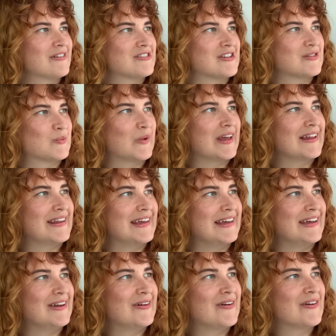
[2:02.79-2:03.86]
his wiggly
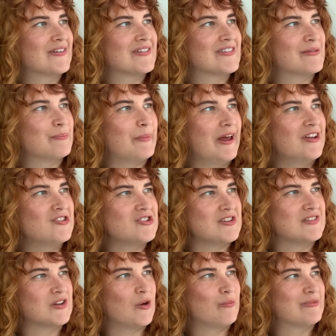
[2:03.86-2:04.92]
ears. Benji
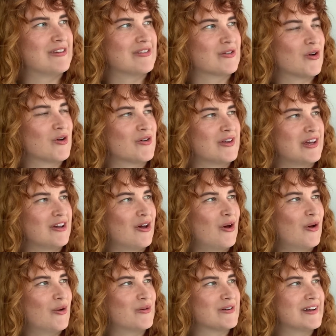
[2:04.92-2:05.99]
soaps his curly
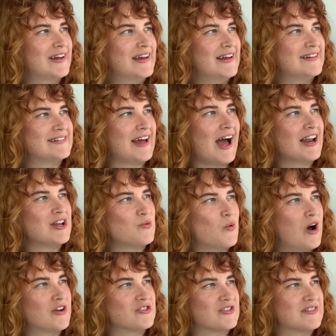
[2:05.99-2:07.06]
coat. Daddy
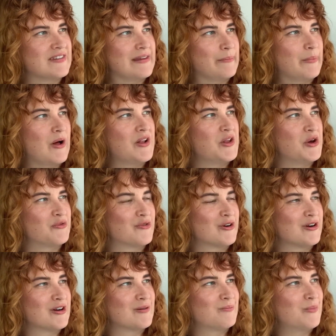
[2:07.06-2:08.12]
washes Zip all
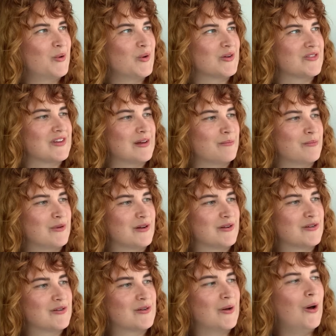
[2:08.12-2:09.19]
over. Poor Zip
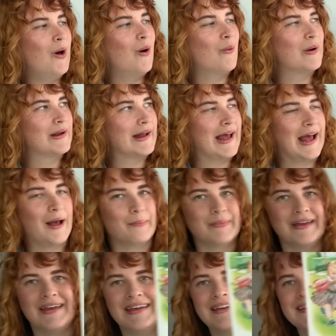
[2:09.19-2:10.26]
looks so
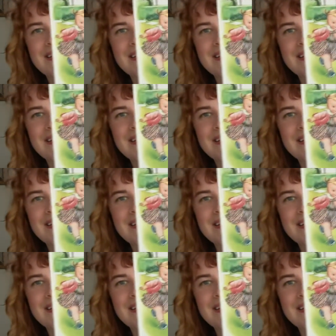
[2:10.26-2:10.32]
unhappy.